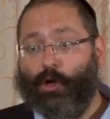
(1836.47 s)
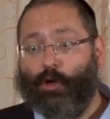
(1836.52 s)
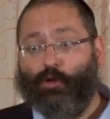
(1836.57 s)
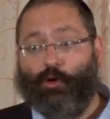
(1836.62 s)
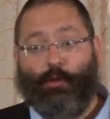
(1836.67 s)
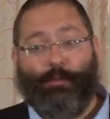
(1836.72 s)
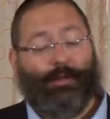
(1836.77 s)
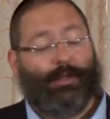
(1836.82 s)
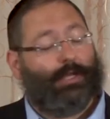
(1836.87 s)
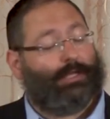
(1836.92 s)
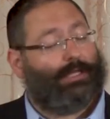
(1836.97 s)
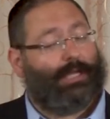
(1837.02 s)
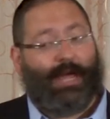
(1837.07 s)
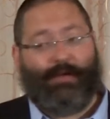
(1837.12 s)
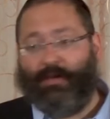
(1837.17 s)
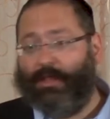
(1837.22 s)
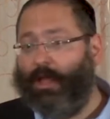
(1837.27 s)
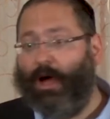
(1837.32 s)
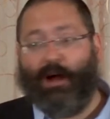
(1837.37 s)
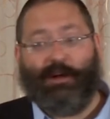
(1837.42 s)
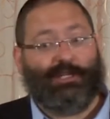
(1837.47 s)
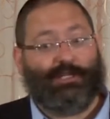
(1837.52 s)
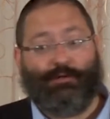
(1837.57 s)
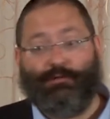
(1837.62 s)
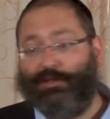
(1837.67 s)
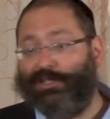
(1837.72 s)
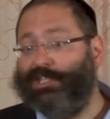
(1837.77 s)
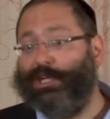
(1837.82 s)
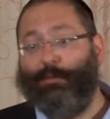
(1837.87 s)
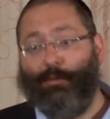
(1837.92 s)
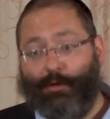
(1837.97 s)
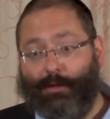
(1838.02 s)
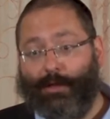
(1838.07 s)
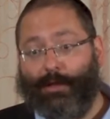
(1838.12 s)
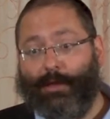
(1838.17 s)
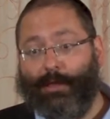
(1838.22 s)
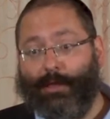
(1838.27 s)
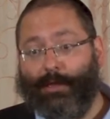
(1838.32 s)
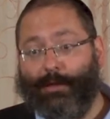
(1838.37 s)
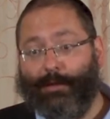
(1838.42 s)
Durban doesn't have a large Jewish
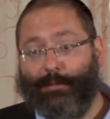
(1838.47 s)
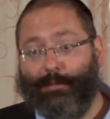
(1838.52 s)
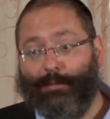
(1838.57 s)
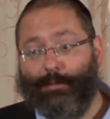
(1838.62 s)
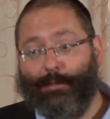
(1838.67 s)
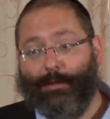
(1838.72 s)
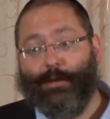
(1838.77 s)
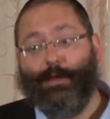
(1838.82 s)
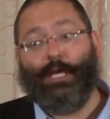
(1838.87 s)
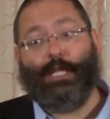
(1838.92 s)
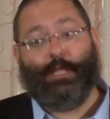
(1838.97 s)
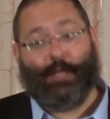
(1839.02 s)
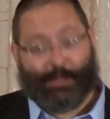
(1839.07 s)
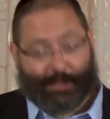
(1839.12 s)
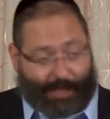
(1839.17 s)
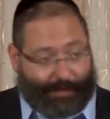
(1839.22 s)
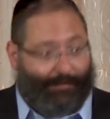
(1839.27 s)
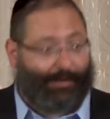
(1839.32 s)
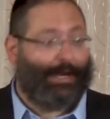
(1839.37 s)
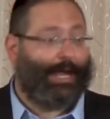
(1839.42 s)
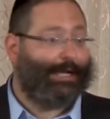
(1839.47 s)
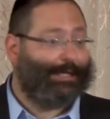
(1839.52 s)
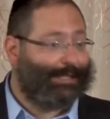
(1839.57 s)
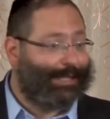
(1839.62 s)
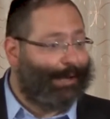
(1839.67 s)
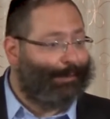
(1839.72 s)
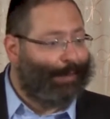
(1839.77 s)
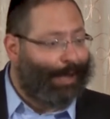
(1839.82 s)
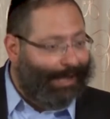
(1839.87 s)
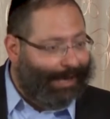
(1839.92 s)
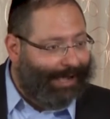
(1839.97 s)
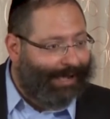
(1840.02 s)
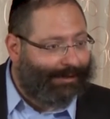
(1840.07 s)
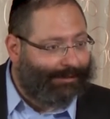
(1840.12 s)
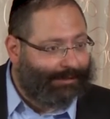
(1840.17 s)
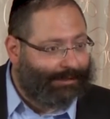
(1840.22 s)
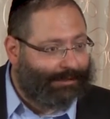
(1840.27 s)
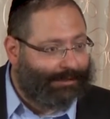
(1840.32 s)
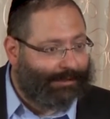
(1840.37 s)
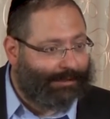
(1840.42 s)
community. It does have a nice Chabad
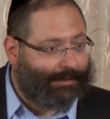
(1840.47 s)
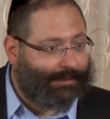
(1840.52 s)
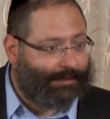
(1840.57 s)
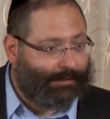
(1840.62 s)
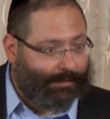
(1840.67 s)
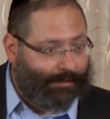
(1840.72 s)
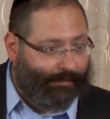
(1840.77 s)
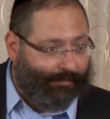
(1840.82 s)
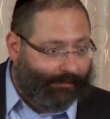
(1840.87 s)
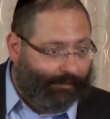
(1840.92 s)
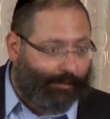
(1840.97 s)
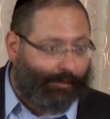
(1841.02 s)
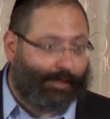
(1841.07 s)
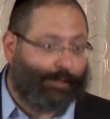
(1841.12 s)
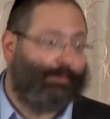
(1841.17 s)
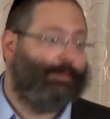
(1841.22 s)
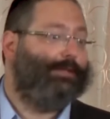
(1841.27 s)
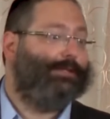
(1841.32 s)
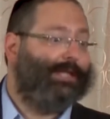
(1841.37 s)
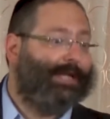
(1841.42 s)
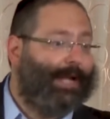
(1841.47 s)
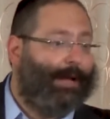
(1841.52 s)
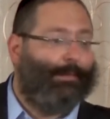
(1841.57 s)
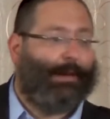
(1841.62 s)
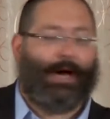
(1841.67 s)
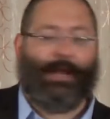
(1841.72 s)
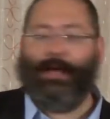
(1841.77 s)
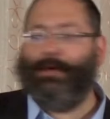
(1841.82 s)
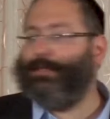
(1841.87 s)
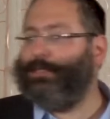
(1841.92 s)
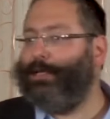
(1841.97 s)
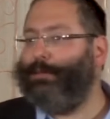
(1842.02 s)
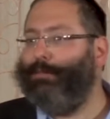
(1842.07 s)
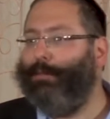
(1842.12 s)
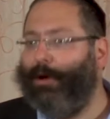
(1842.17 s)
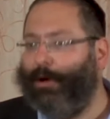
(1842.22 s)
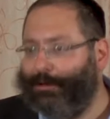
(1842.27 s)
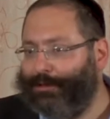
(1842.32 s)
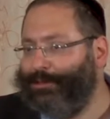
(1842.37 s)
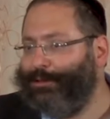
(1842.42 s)
house, of course, but there's a Chabad house on
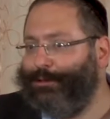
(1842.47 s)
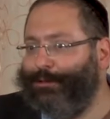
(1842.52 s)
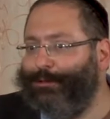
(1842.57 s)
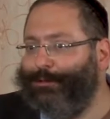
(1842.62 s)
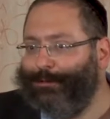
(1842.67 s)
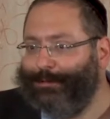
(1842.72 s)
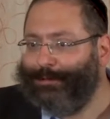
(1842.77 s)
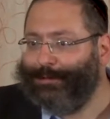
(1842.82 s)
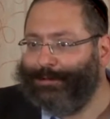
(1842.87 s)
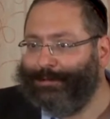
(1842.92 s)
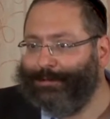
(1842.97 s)
Mars too.